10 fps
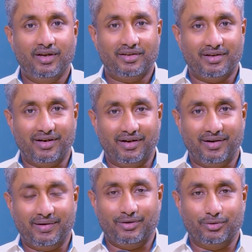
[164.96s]

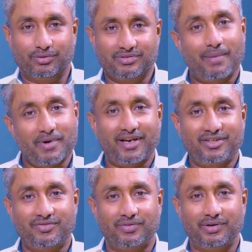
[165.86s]

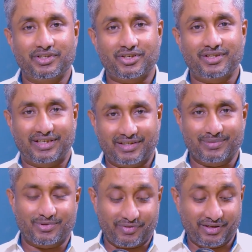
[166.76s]
summarized version in
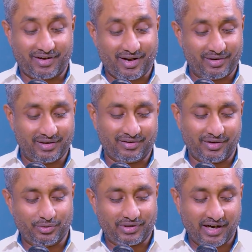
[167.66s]
terms of
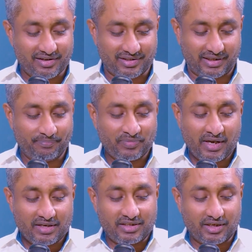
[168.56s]
introducing Harshanee.
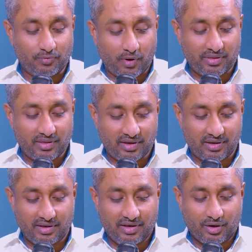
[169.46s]
She has won
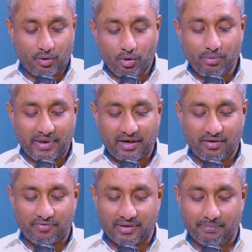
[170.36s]
the gold
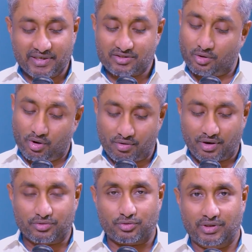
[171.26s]
medal for the best
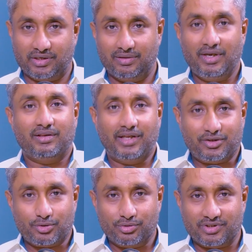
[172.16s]
all-round student.
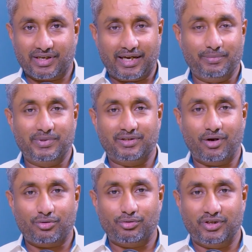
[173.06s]
That shows her caliber
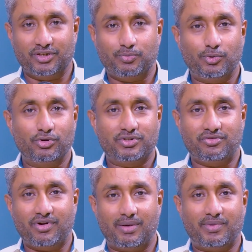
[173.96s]
not only in sports,
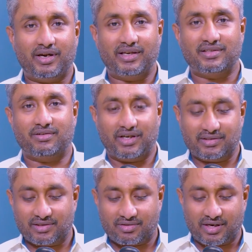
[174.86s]
drama, etc.,
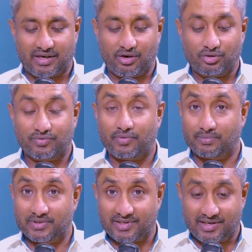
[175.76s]
and also
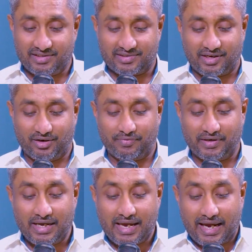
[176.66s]
from the studies side of
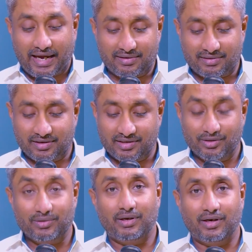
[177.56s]
it at her